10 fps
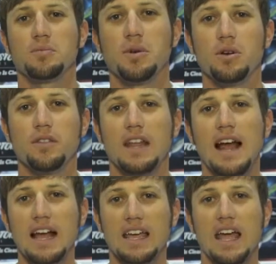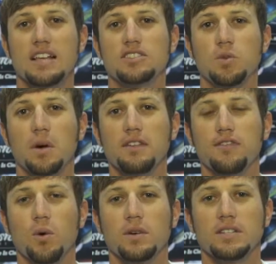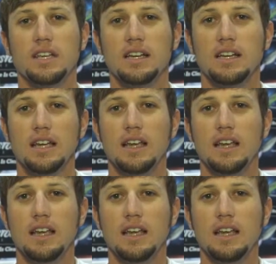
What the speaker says: booth at ICAST 2014.